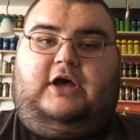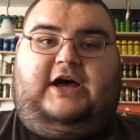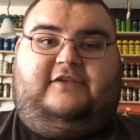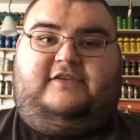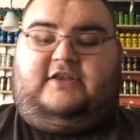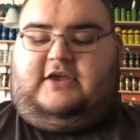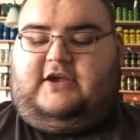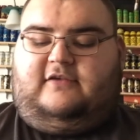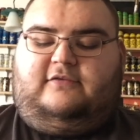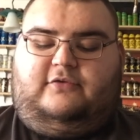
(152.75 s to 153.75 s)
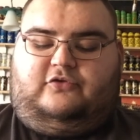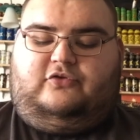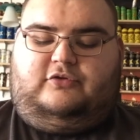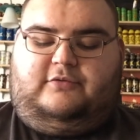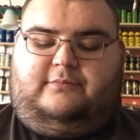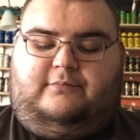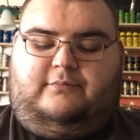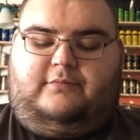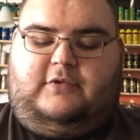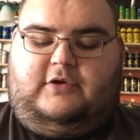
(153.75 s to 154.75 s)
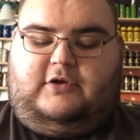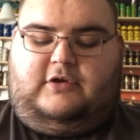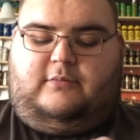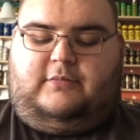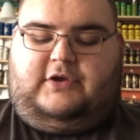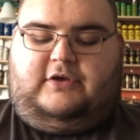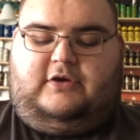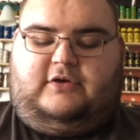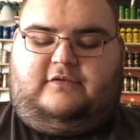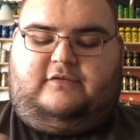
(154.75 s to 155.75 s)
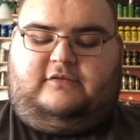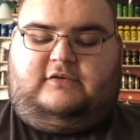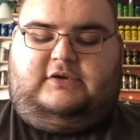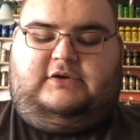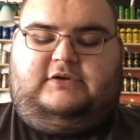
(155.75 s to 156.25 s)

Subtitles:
I said yes, for sure, because